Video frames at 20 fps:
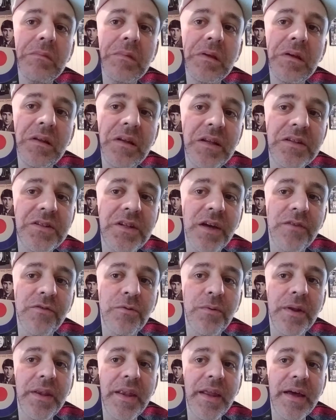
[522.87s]
there's the other
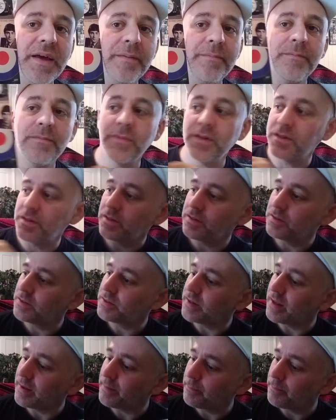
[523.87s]
one there. This is
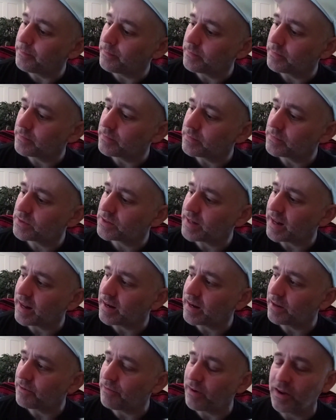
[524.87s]

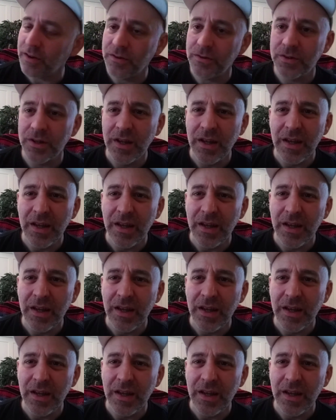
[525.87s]
Stanley Road.